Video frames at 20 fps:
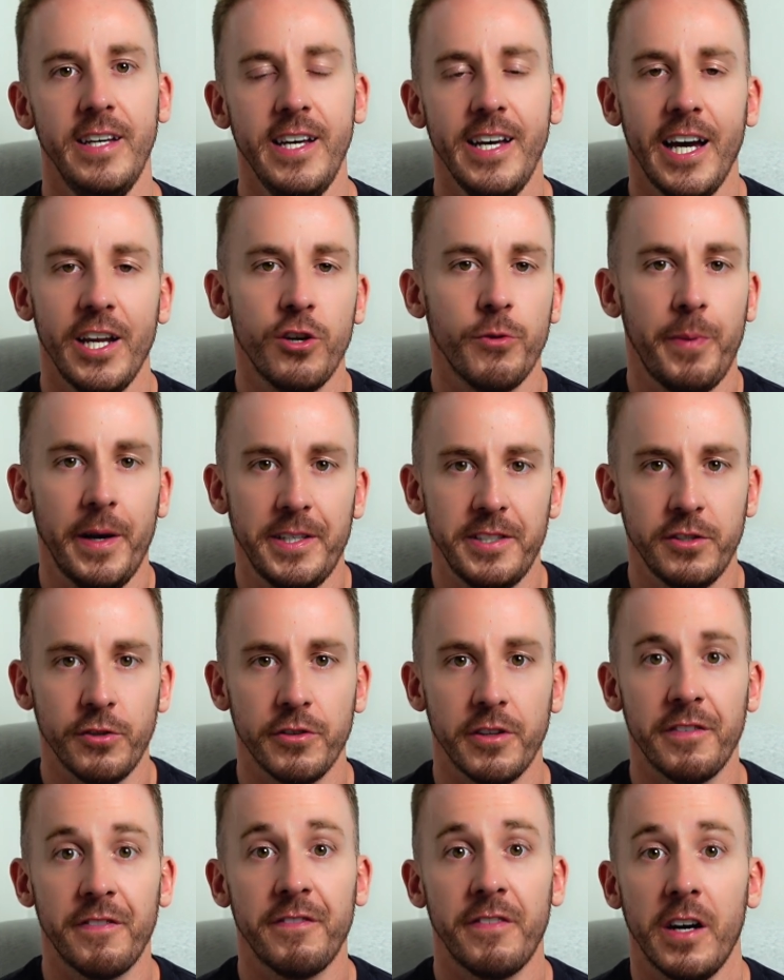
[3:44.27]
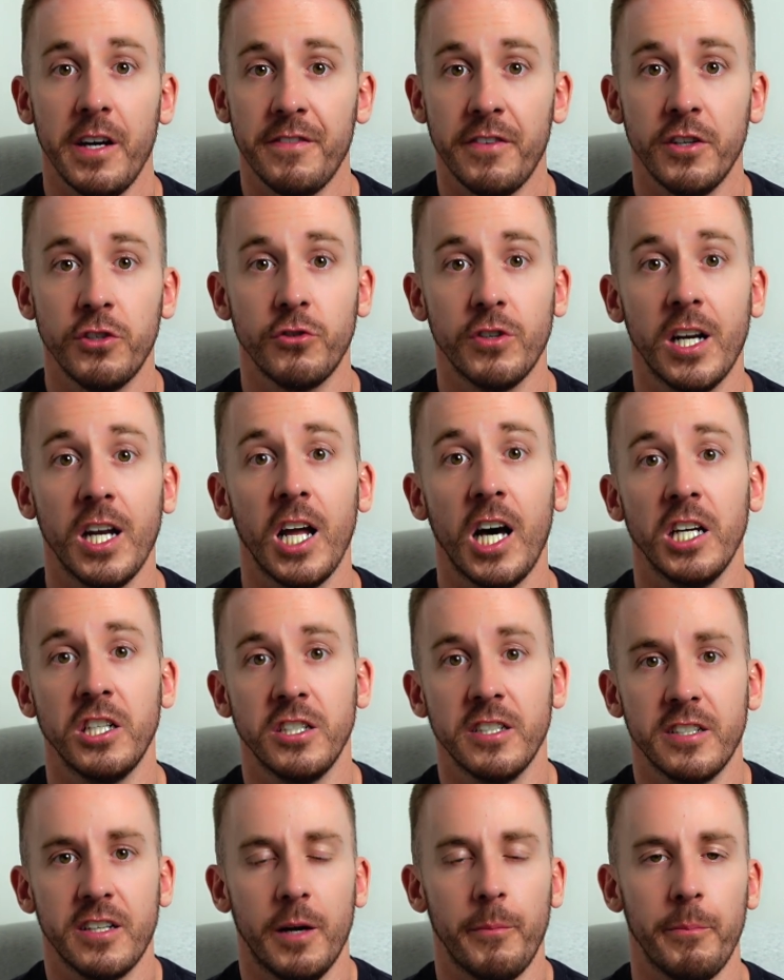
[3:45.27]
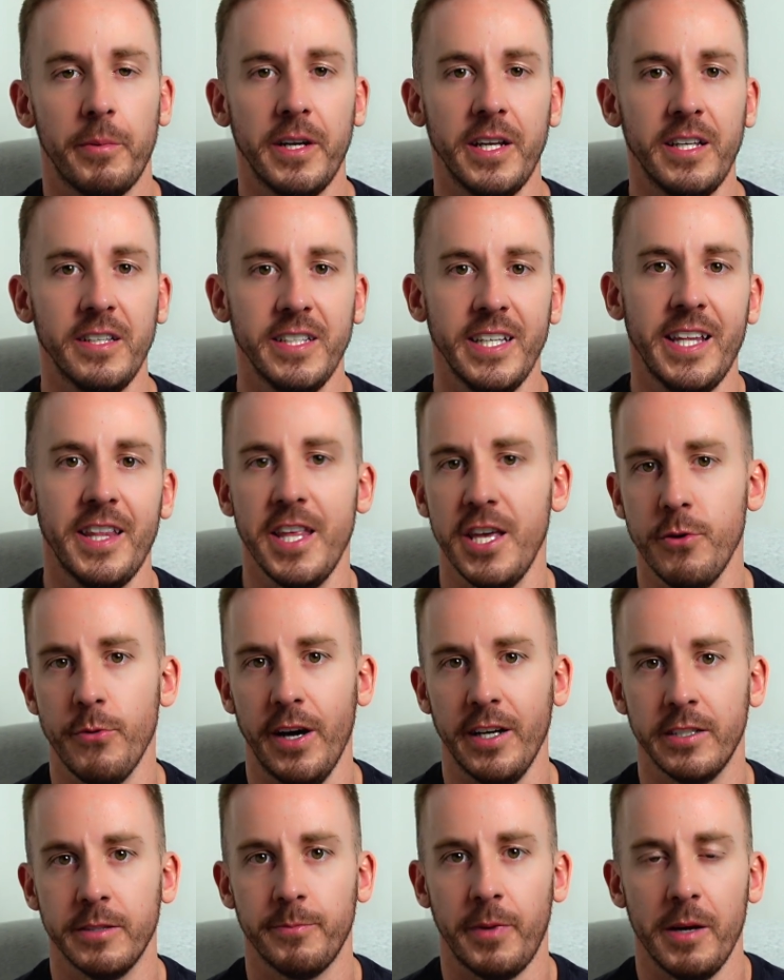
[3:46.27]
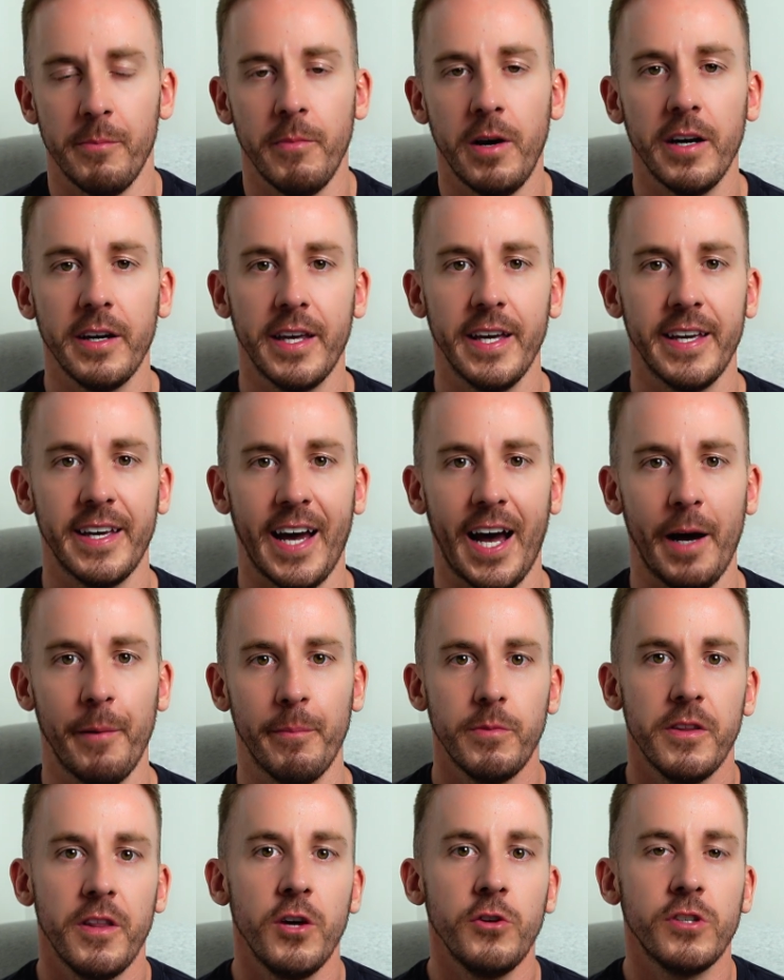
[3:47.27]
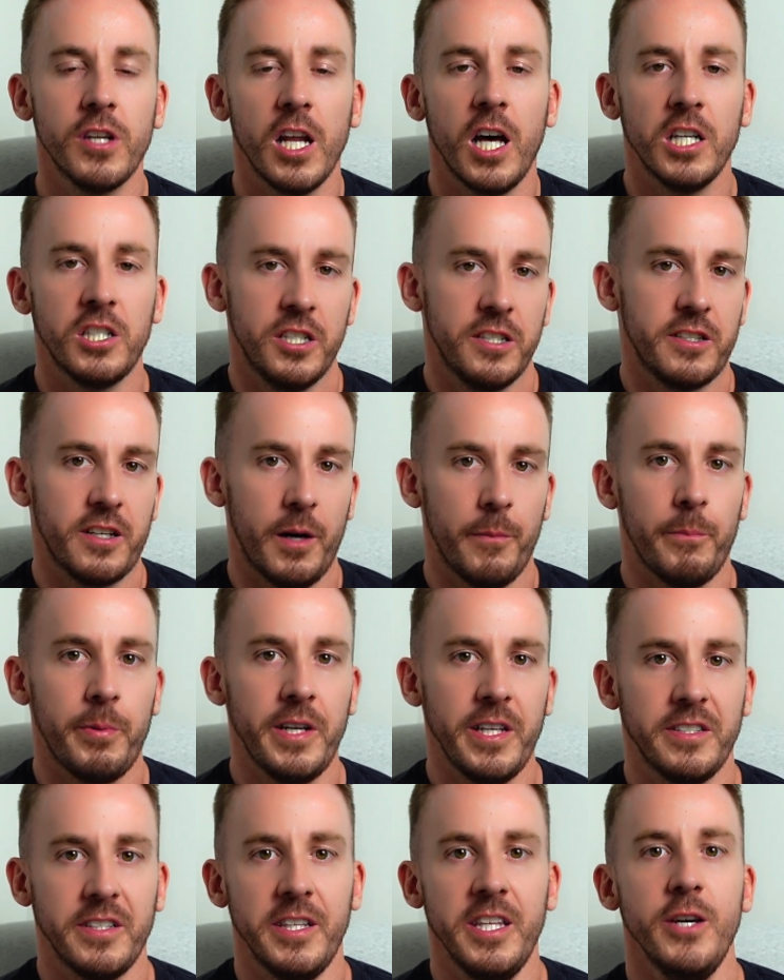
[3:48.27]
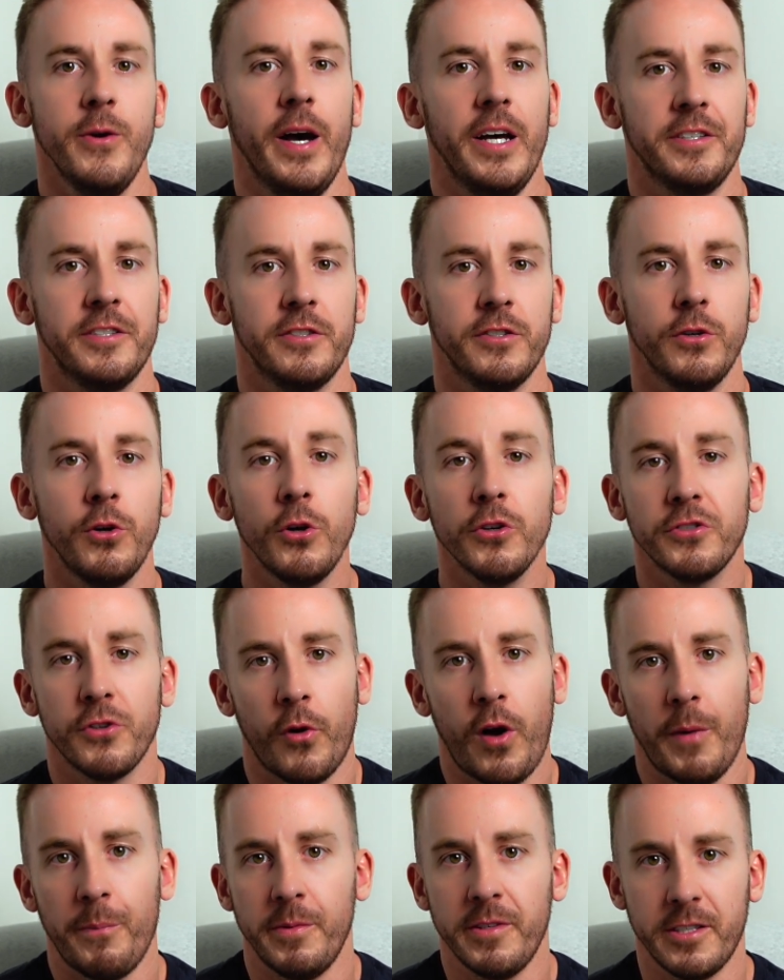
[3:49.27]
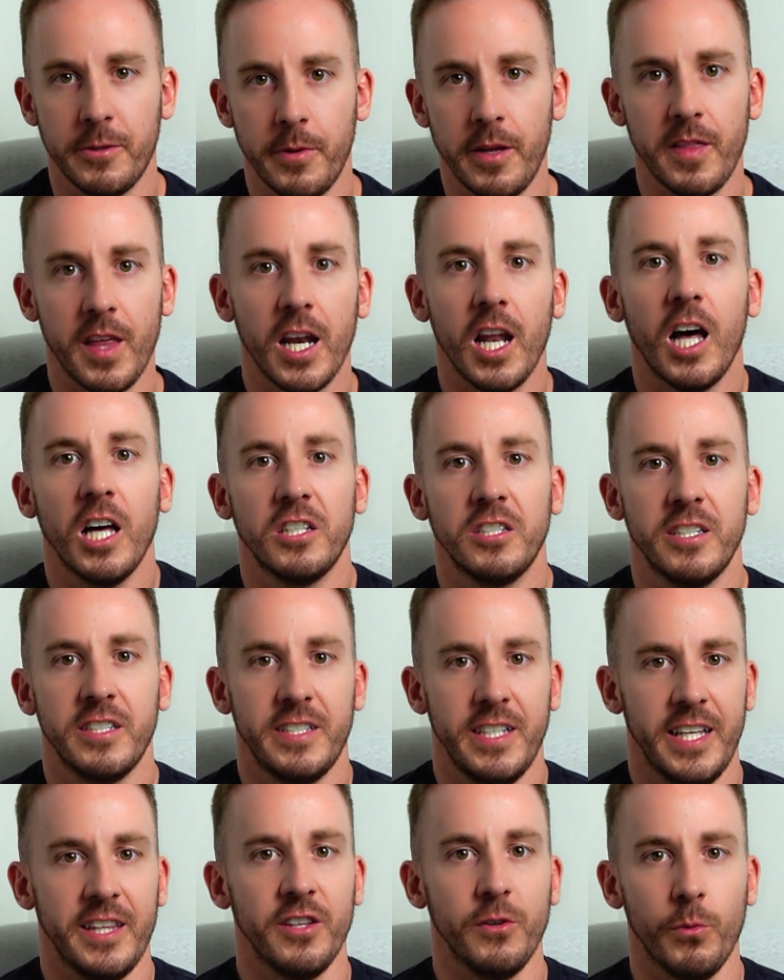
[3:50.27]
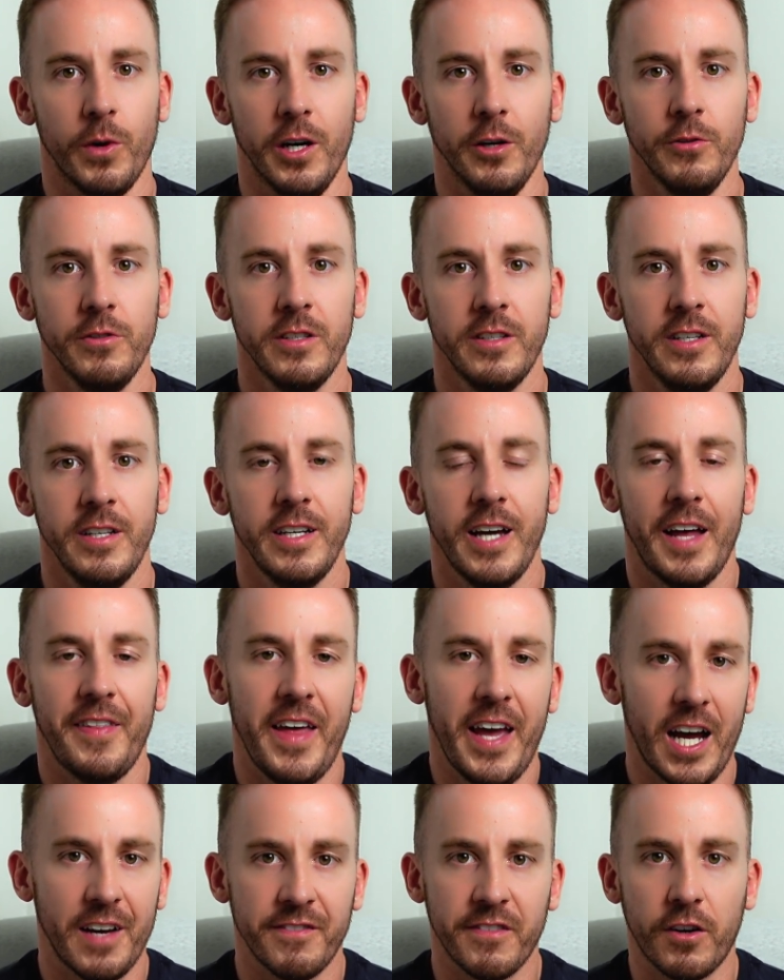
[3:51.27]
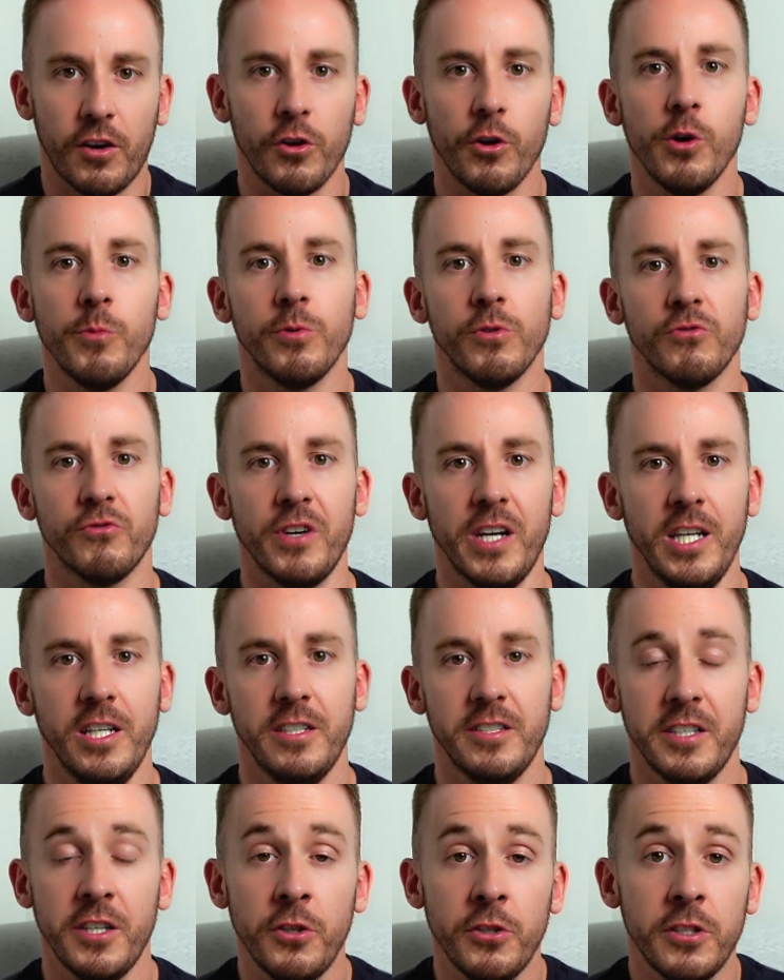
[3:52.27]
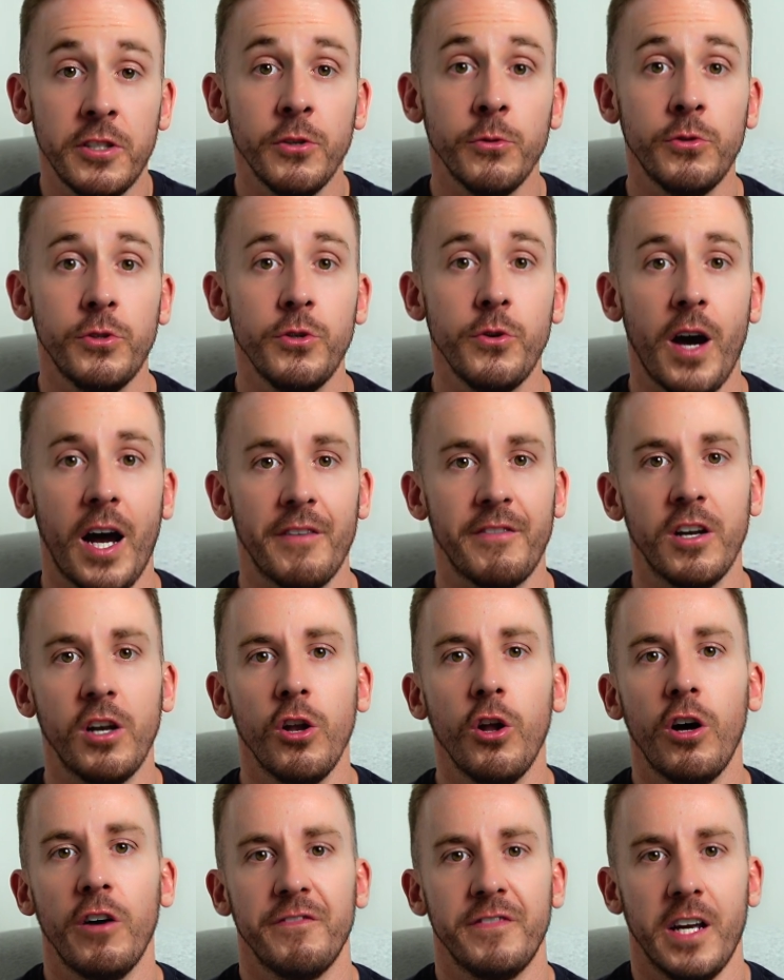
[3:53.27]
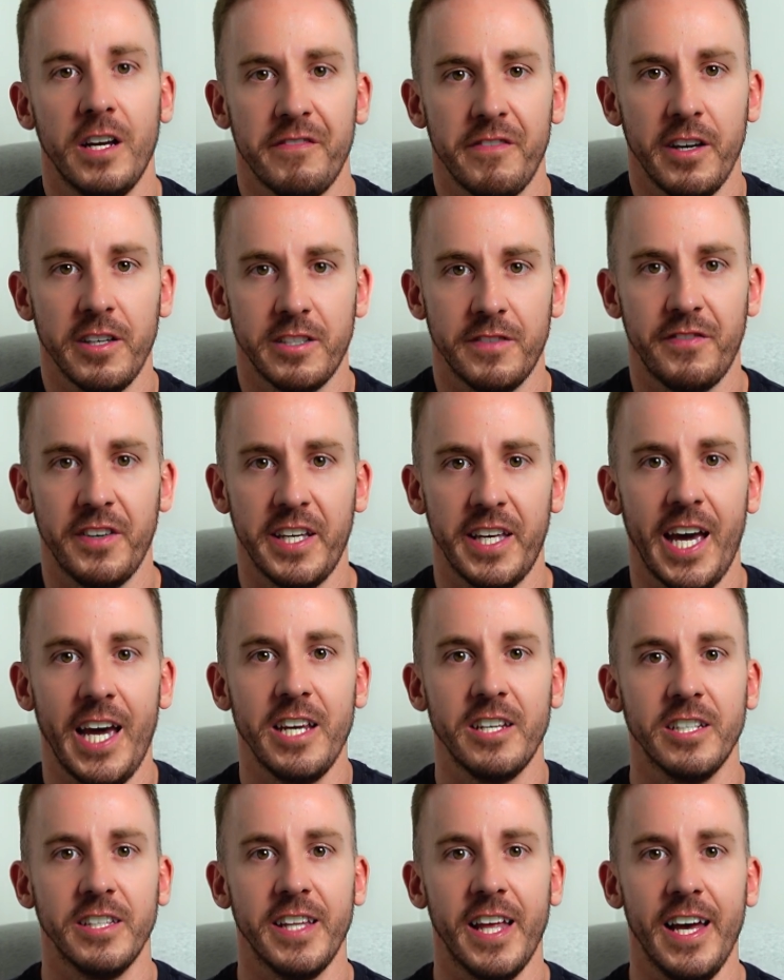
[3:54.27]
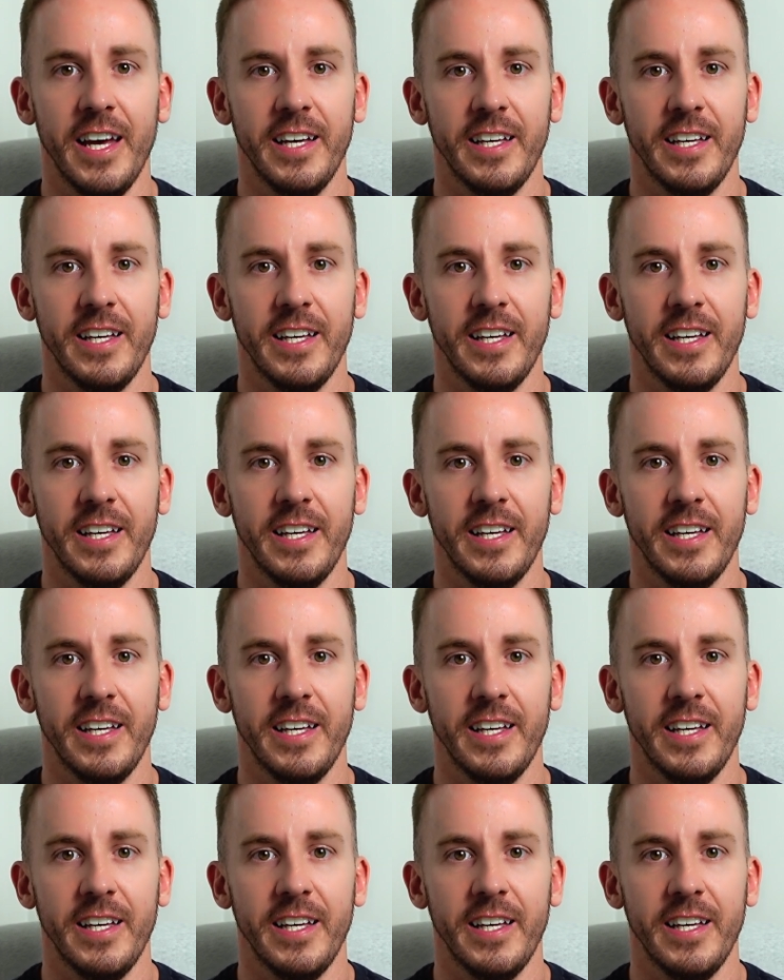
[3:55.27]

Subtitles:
And you're betting on the 500 largest companies in the US by market cap, but those largest companies in the US also happen to be the largest in the world, and they have global reach, so you still do have a lot of diversification there.